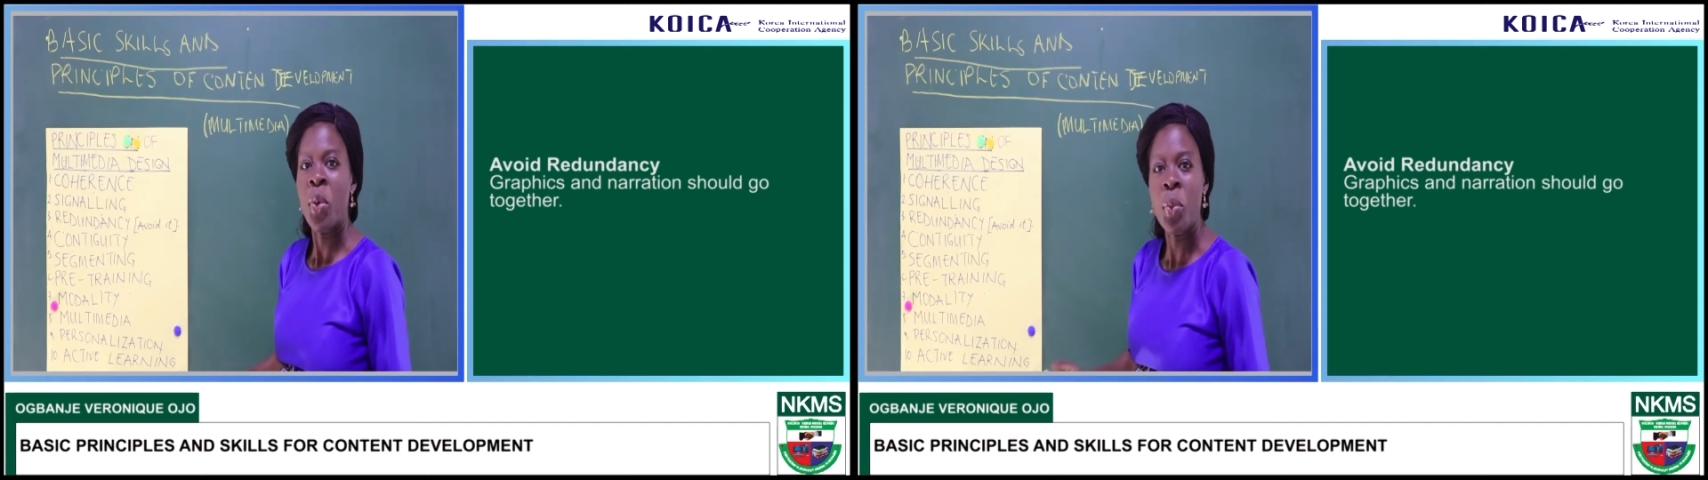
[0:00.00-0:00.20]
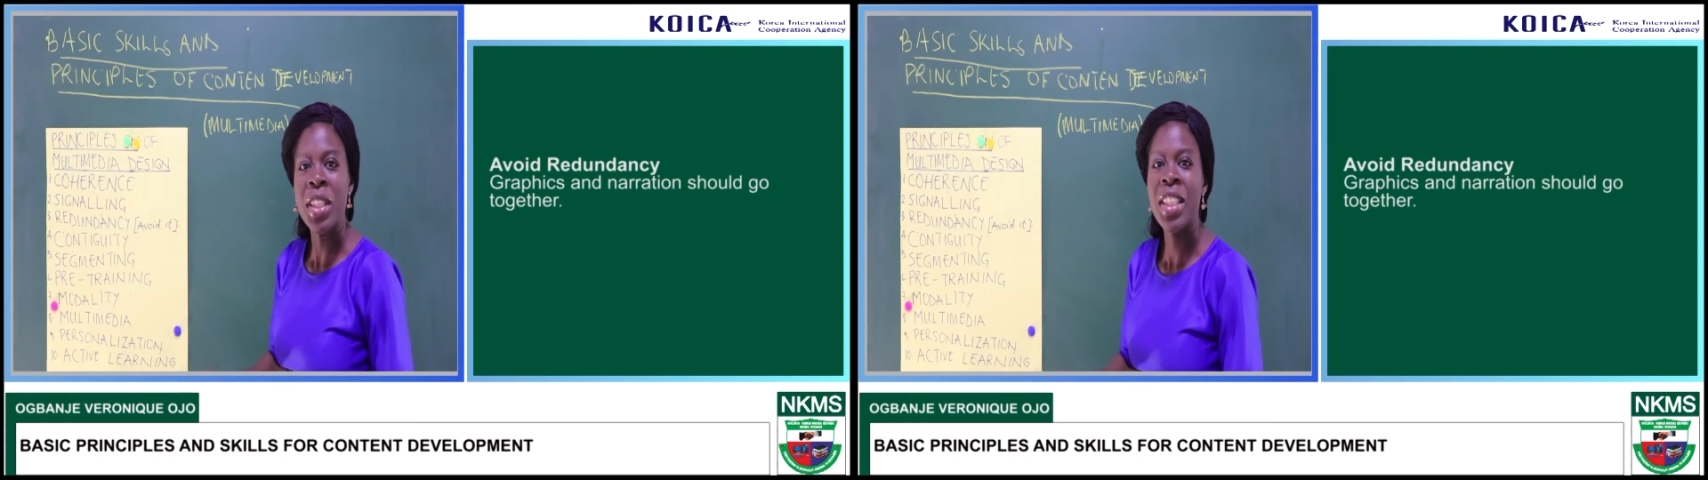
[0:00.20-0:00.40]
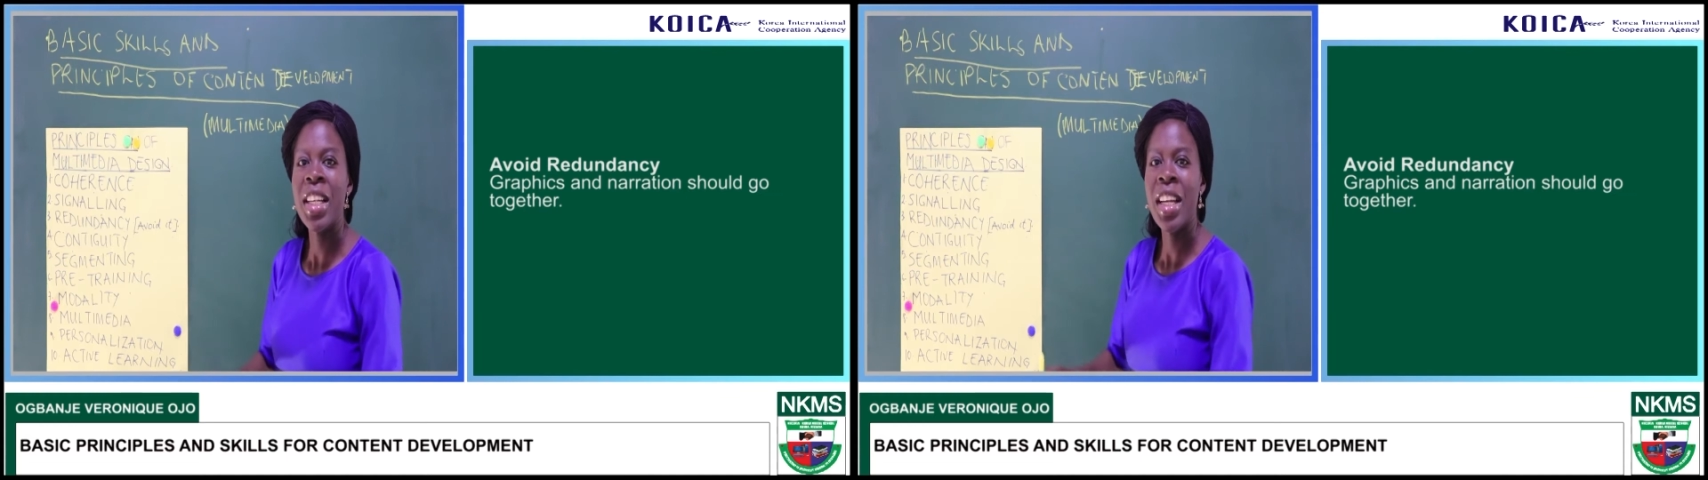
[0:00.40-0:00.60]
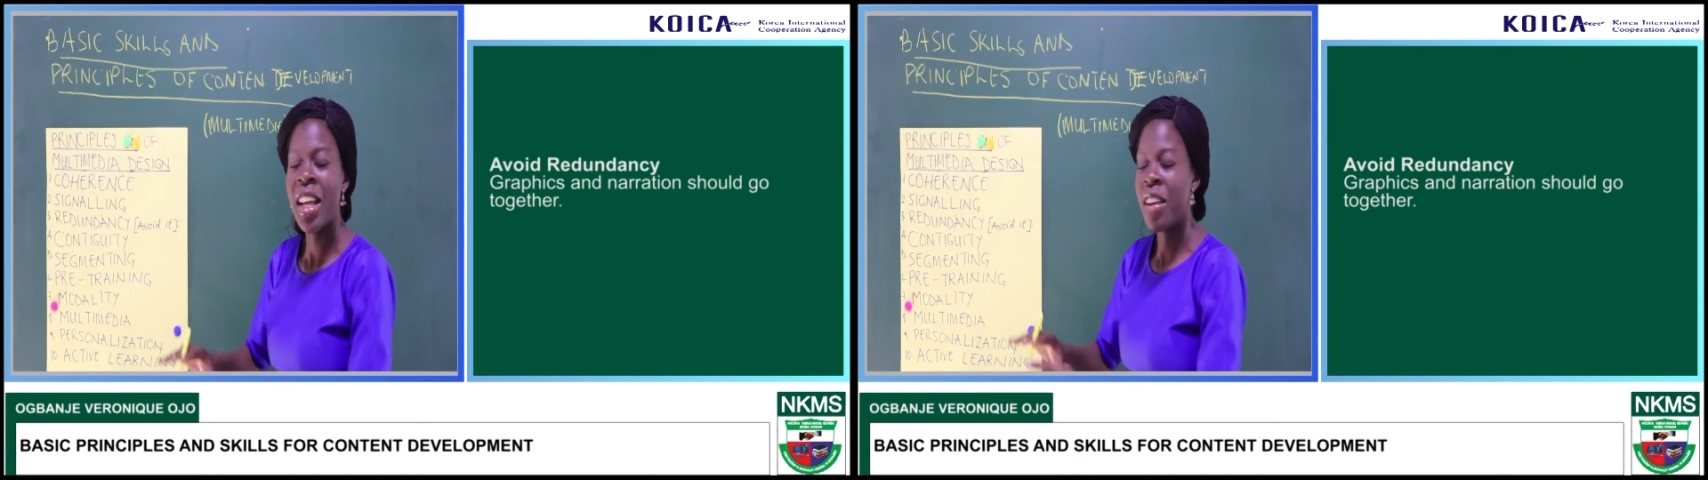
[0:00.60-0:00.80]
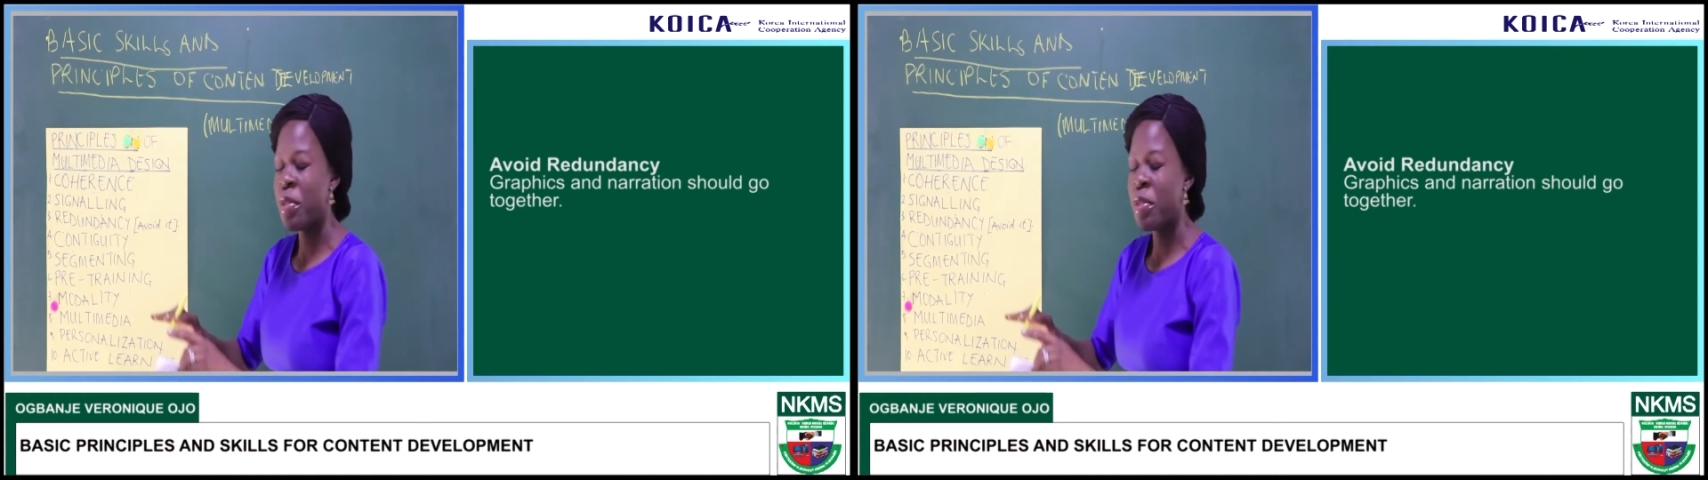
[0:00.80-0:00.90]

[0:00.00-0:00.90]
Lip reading: within a